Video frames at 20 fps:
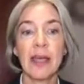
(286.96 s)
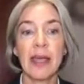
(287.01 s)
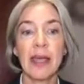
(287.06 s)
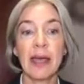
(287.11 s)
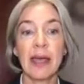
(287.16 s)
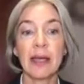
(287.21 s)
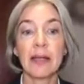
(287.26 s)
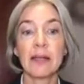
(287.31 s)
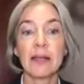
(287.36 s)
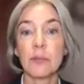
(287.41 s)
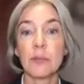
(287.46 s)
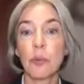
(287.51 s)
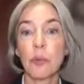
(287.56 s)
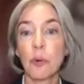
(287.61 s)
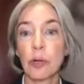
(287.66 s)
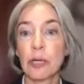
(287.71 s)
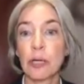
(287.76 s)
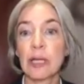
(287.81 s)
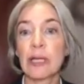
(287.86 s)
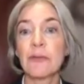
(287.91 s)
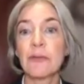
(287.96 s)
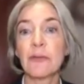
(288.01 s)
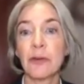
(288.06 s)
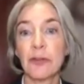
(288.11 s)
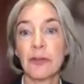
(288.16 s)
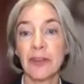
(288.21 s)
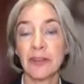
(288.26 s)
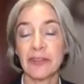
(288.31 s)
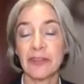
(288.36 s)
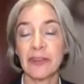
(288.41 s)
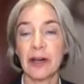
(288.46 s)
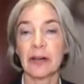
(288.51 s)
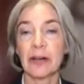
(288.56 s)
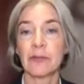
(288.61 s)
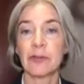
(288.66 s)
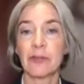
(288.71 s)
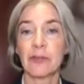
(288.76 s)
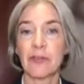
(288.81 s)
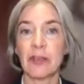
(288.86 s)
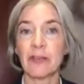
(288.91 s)
And importantly for this
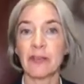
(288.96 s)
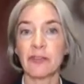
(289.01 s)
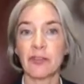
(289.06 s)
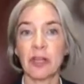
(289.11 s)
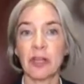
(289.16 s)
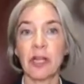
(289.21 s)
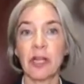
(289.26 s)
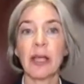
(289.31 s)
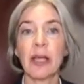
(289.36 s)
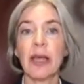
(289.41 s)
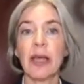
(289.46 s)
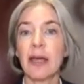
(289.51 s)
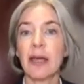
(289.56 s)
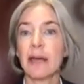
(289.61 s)
conversation,